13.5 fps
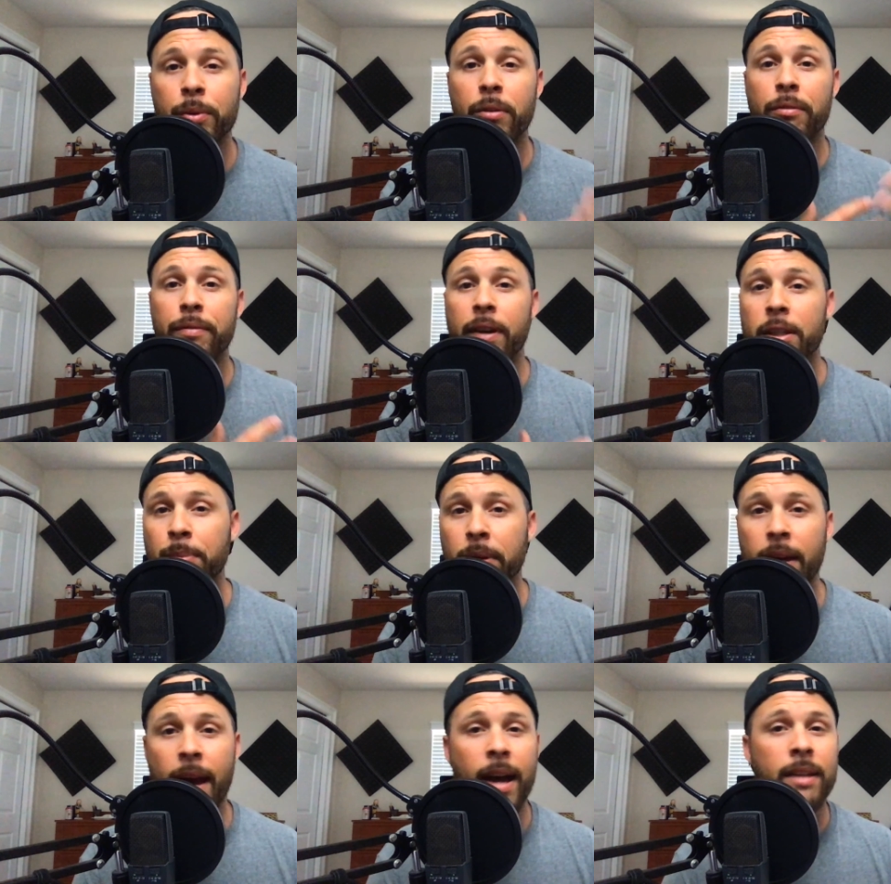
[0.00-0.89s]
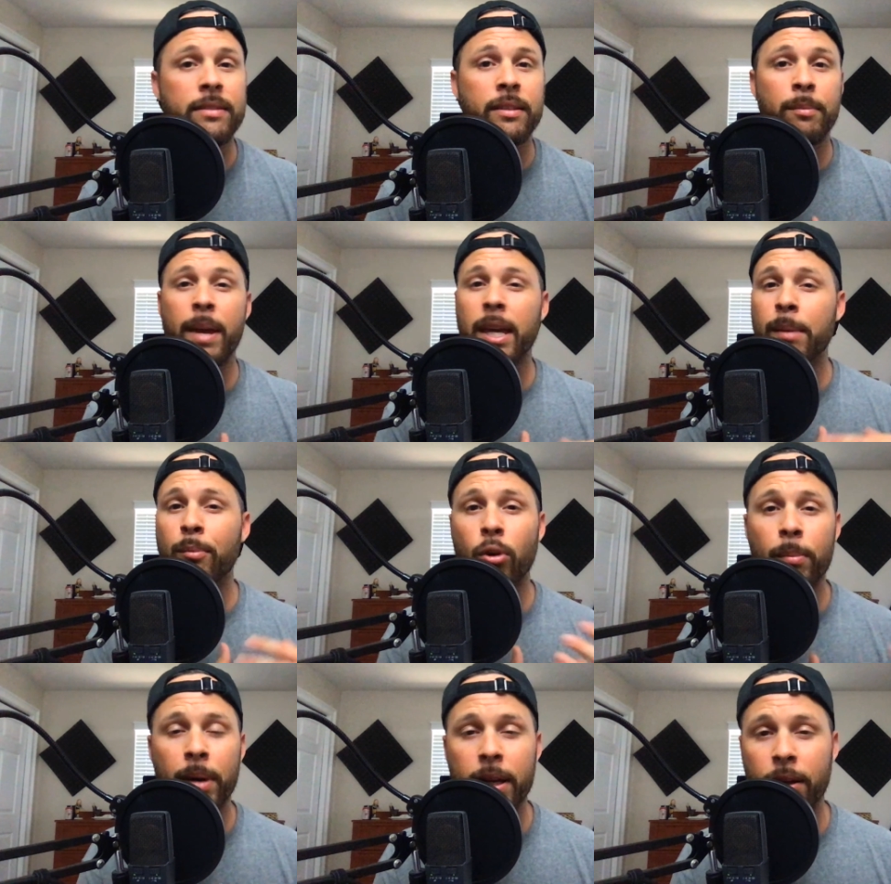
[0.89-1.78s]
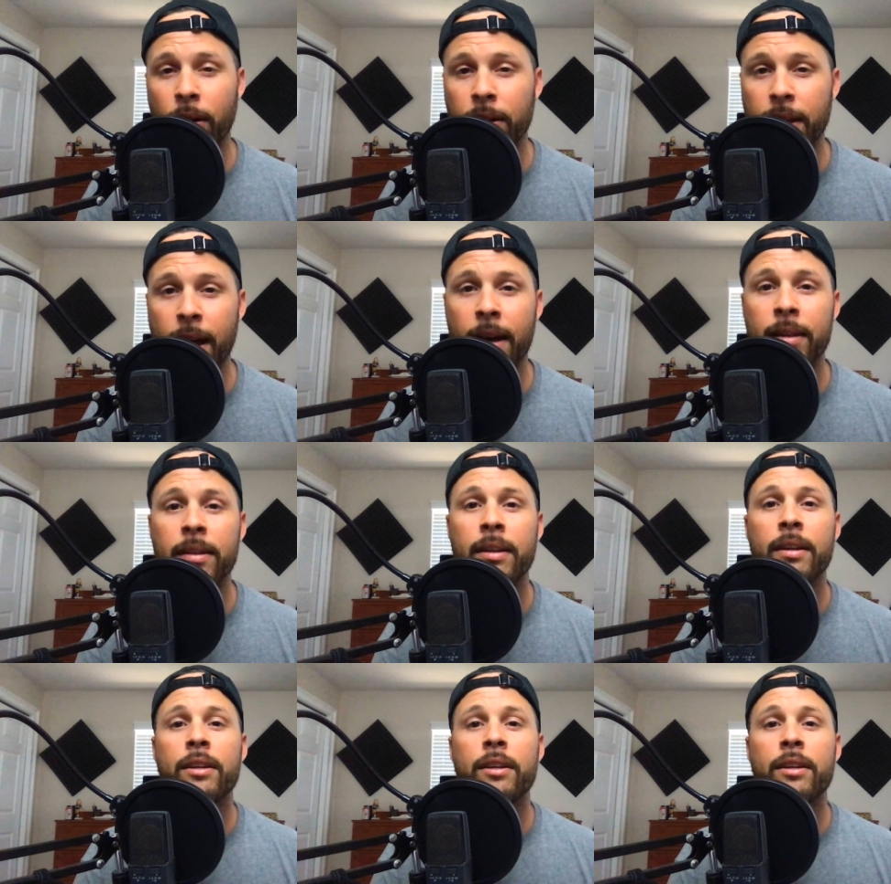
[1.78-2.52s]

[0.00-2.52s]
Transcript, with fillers: with your Facebook ads and making more money online.